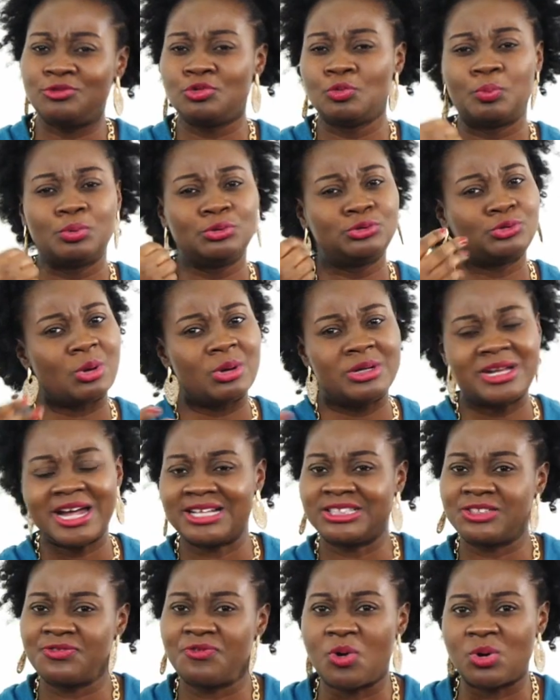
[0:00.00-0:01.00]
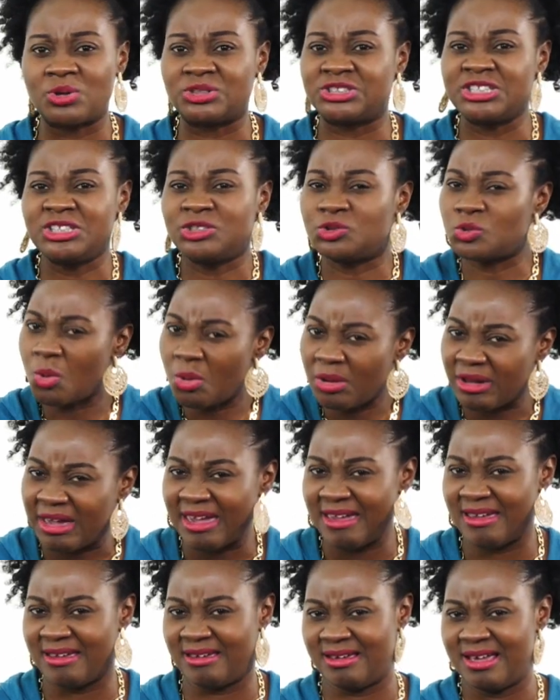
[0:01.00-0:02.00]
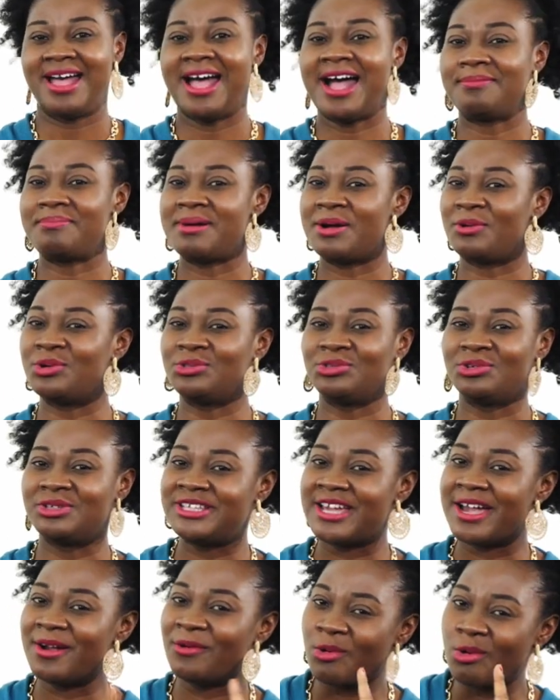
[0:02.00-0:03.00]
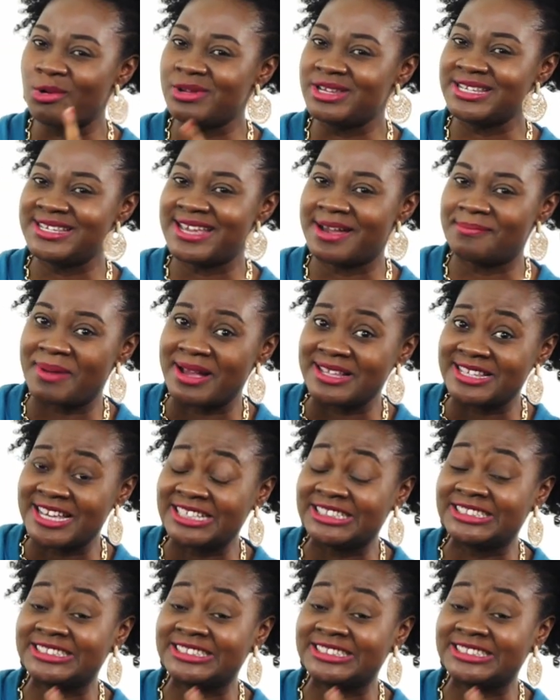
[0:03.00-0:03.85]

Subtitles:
to put others first. It's okay. Akpakotoje konije baje.